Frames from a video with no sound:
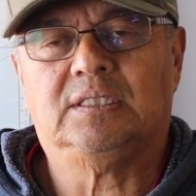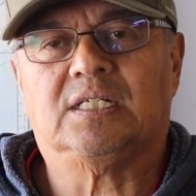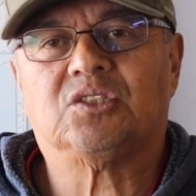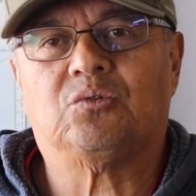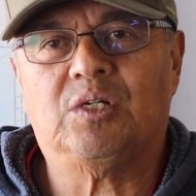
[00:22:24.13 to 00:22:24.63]

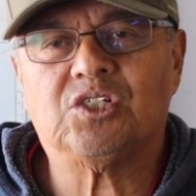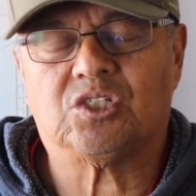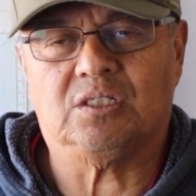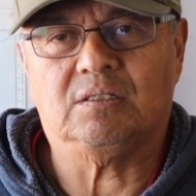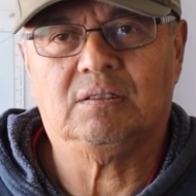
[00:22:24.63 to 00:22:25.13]
There's the
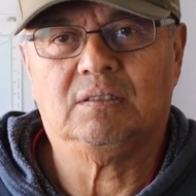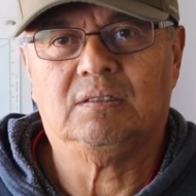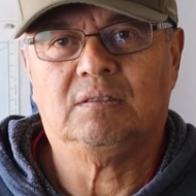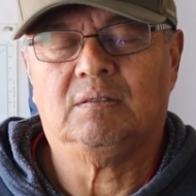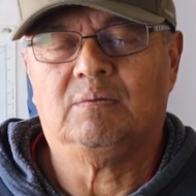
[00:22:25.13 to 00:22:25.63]
reason
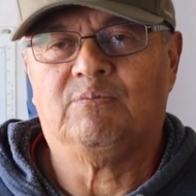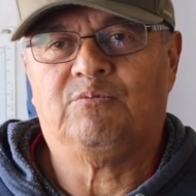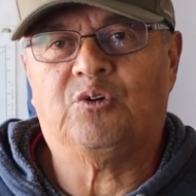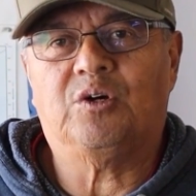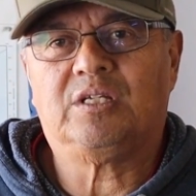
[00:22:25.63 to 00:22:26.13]

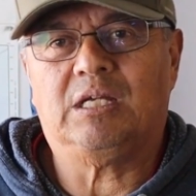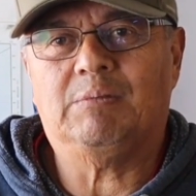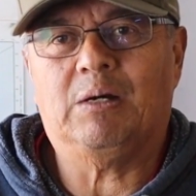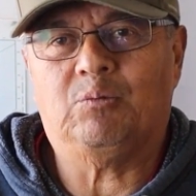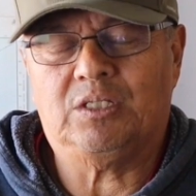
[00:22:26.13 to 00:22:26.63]
Ford
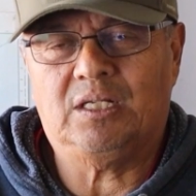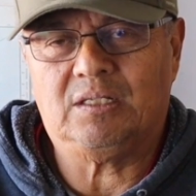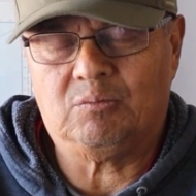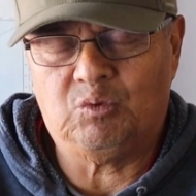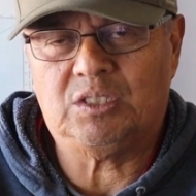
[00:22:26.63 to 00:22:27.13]
came out with
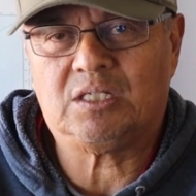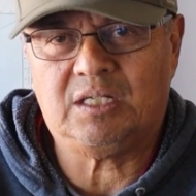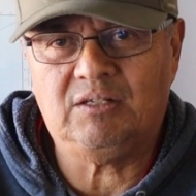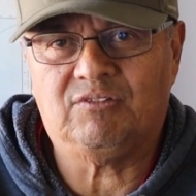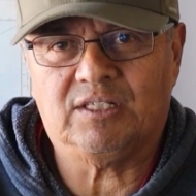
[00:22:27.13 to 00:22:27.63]
a
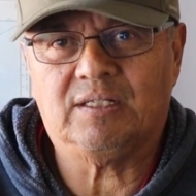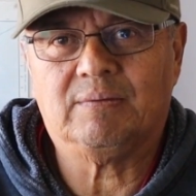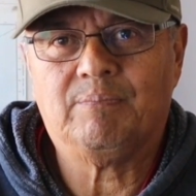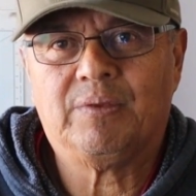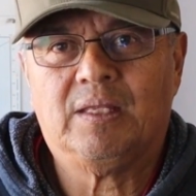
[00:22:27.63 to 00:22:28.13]
Cleveland
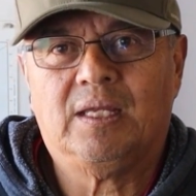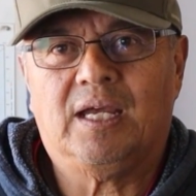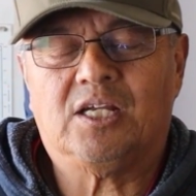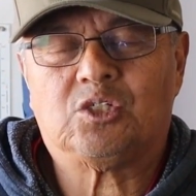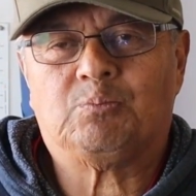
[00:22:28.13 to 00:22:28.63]

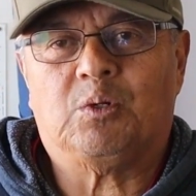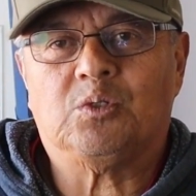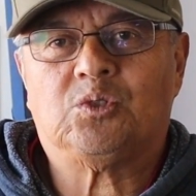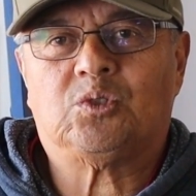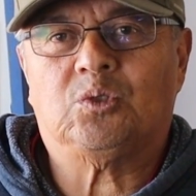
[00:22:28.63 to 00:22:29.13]
as
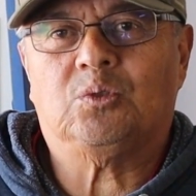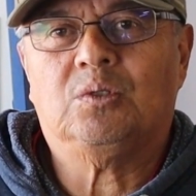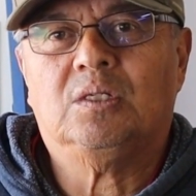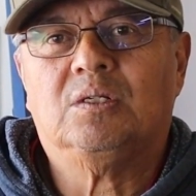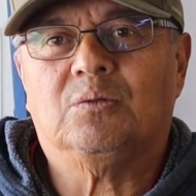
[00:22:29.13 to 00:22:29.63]
opposed to
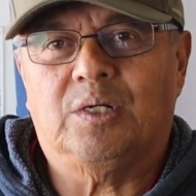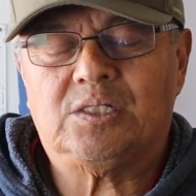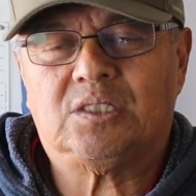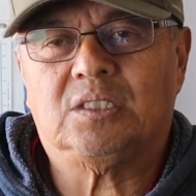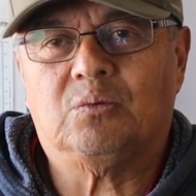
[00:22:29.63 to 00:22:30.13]

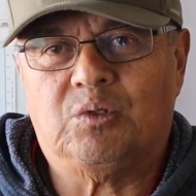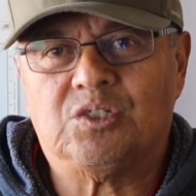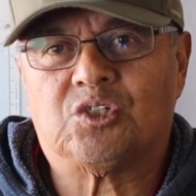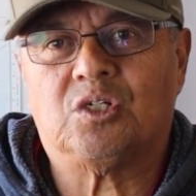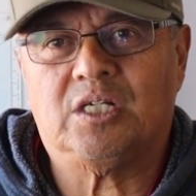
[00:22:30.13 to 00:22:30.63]
racing the
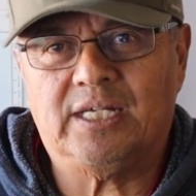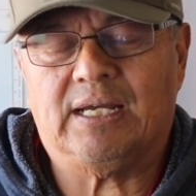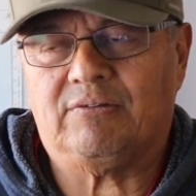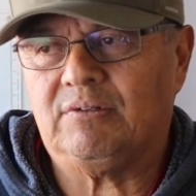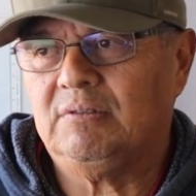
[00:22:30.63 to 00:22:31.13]
Windsor
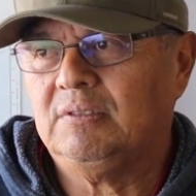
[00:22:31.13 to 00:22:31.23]
layout.